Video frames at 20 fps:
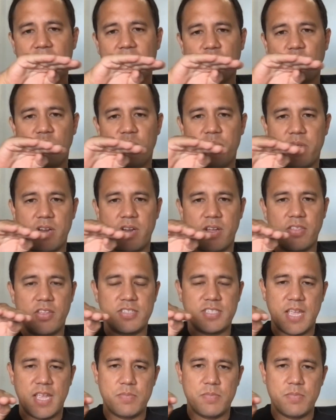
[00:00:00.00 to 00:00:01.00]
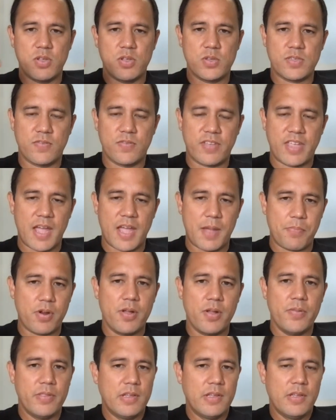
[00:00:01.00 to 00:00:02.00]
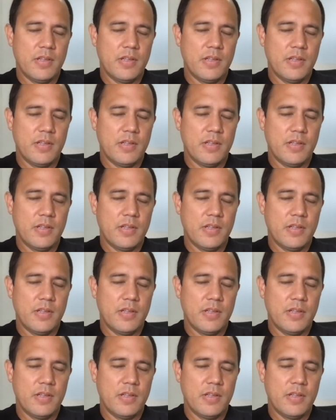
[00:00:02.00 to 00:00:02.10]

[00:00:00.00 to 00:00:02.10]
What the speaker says: as we've been on the same dose of Keppra,